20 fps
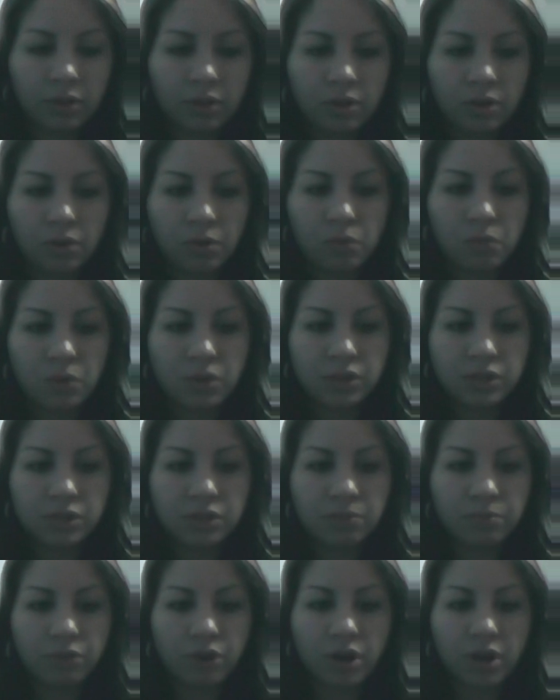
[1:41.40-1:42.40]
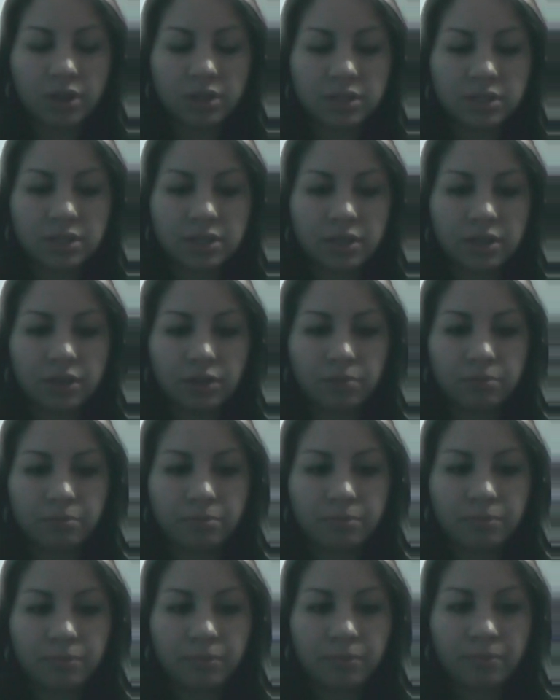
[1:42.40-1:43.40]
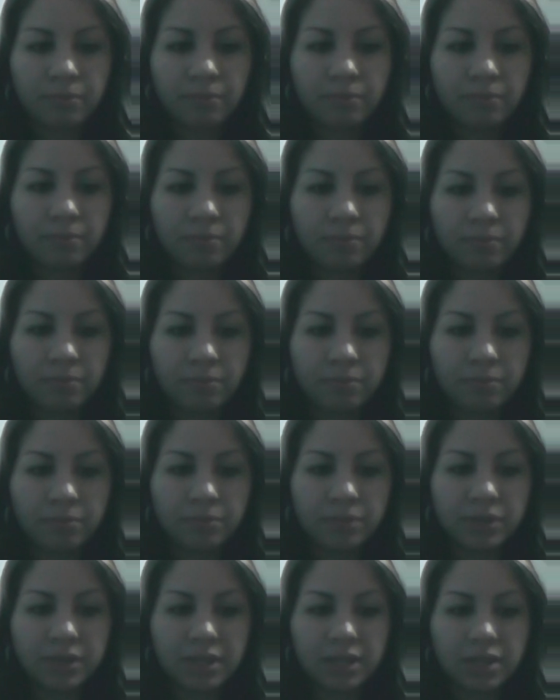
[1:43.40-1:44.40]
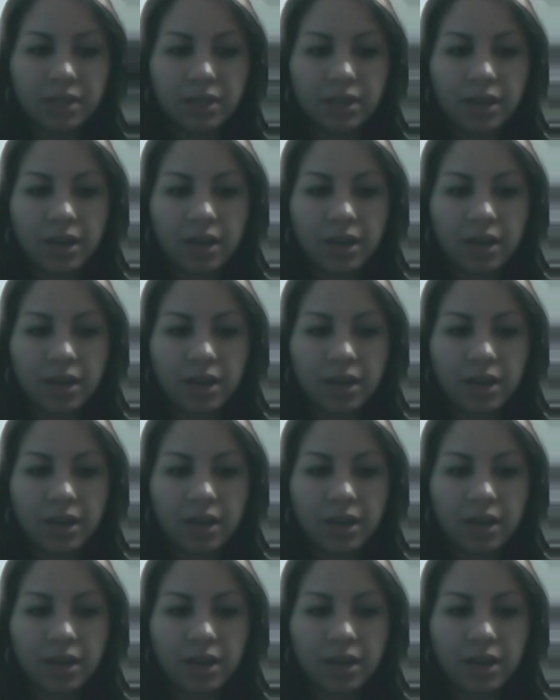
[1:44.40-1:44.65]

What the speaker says: One to Bra skill, but they get